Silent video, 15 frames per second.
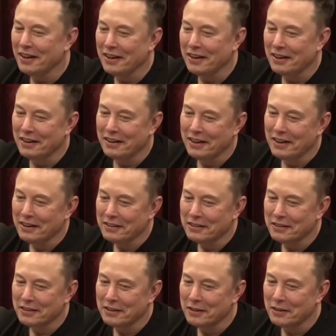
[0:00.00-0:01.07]
can't
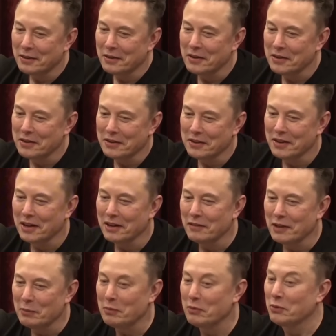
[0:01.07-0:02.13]
do the
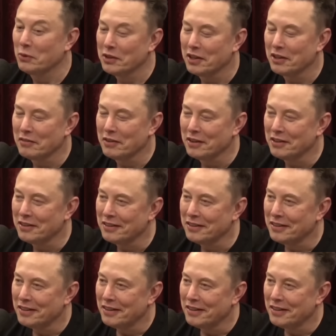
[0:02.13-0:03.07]
unveil before the unveil.